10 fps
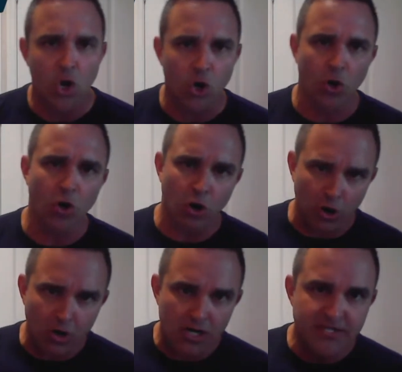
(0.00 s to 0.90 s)

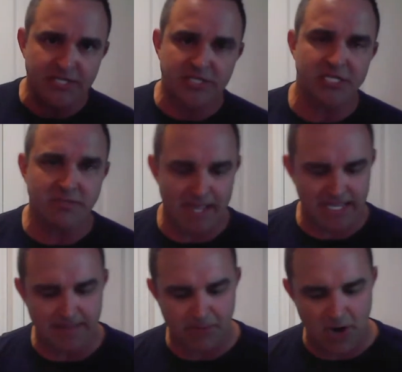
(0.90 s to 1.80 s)
her
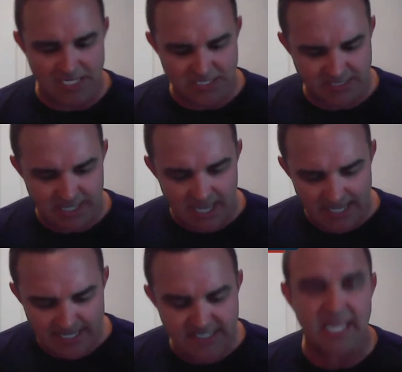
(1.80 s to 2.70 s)
decision-making process
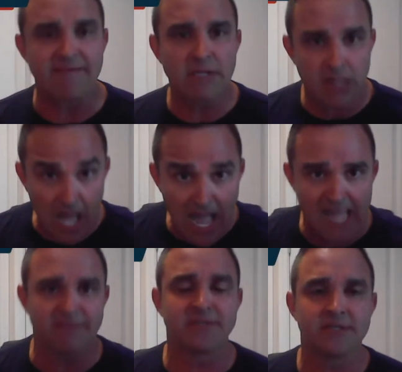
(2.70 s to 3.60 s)
is saving
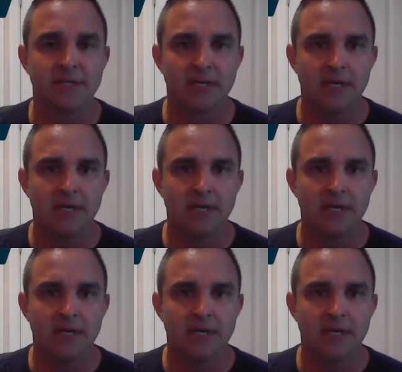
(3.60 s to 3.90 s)
lives.